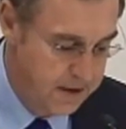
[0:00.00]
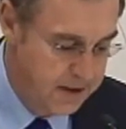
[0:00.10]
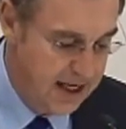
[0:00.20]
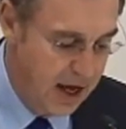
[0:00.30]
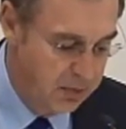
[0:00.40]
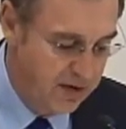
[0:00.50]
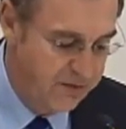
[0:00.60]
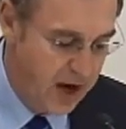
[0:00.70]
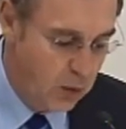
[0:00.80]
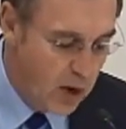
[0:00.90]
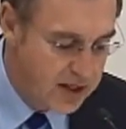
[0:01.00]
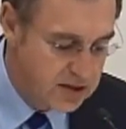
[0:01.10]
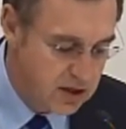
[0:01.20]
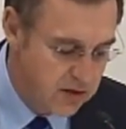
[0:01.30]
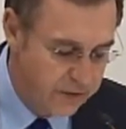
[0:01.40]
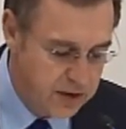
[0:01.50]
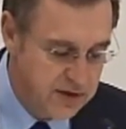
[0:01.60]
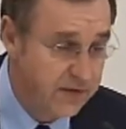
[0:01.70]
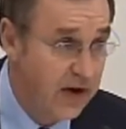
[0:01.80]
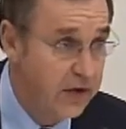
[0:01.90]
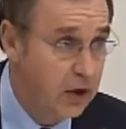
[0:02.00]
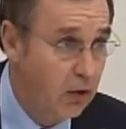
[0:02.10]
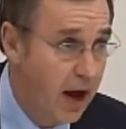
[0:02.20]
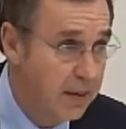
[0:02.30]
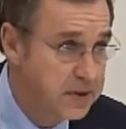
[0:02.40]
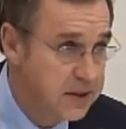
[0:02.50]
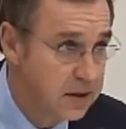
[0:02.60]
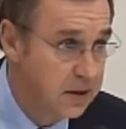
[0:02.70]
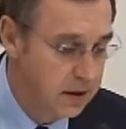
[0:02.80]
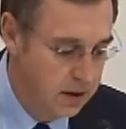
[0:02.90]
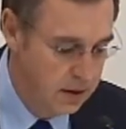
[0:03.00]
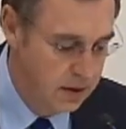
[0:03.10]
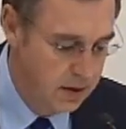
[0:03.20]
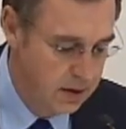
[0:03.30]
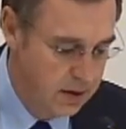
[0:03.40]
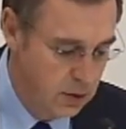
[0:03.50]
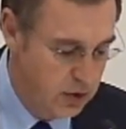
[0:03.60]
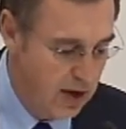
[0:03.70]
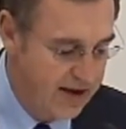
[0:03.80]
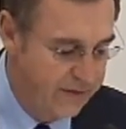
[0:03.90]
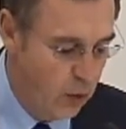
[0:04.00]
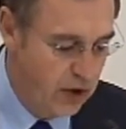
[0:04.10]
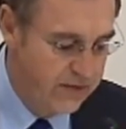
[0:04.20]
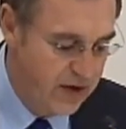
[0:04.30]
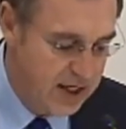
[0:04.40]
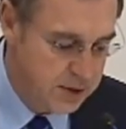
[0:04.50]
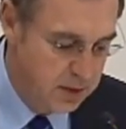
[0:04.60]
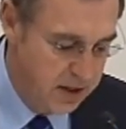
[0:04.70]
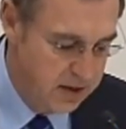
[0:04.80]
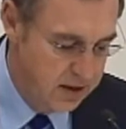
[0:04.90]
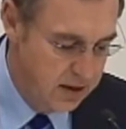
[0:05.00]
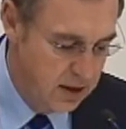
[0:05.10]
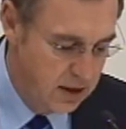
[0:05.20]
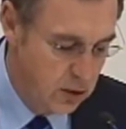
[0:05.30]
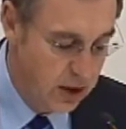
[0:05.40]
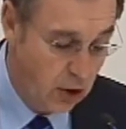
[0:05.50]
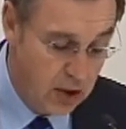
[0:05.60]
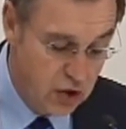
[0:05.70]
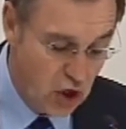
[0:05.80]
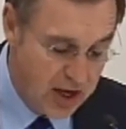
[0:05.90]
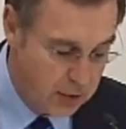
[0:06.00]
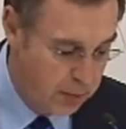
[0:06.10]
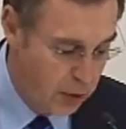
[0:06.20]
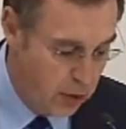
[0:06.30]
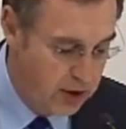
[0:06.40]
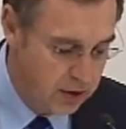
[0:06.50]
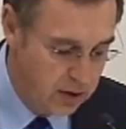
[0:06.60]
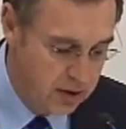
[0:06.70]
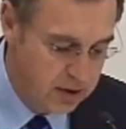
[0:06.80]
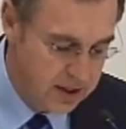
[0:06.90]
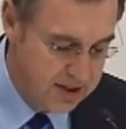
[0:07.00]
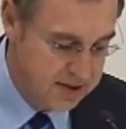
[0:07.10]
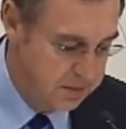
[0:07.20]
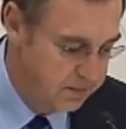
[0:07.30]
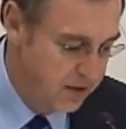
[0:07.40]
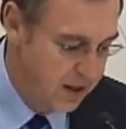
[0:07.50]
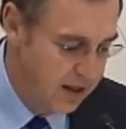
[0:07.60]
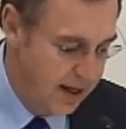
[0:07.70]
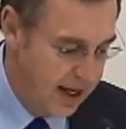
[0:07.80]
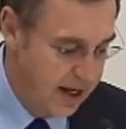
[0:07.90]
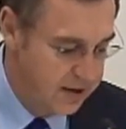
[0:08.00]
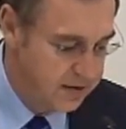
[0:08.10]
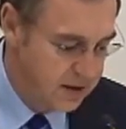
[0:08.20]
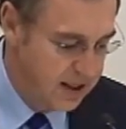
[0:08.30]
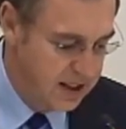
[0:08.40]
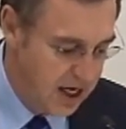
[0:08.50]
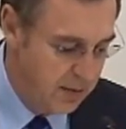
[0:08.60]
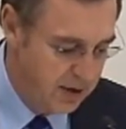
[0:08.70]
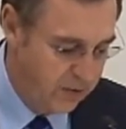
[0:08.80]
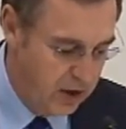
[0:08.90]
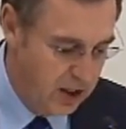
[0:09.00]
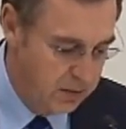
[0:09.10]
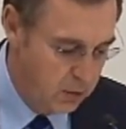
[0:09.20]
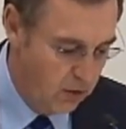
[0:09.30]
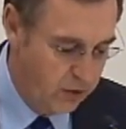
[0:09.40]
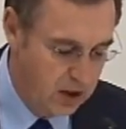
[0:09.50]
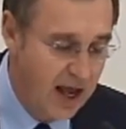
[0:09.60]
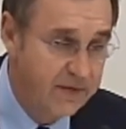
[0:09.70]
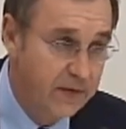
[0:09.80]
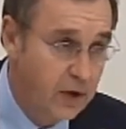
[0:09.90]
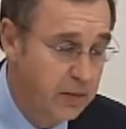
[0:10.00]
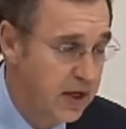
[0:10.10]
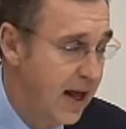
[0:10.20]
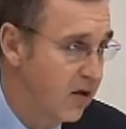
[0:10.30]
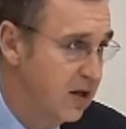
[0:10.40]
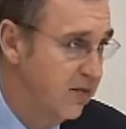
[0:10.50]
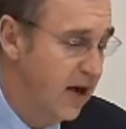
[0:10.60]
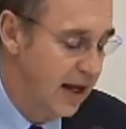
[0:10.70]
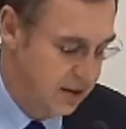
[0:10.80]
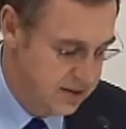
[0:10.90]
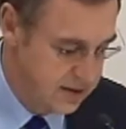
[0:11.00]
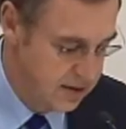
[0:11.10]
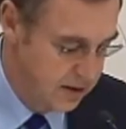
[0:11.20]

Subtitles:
to help them find ways to diversify their crops, to attract foreign investment, to encourage entrepreneurialism and economic freedom over a life of criminality and violence.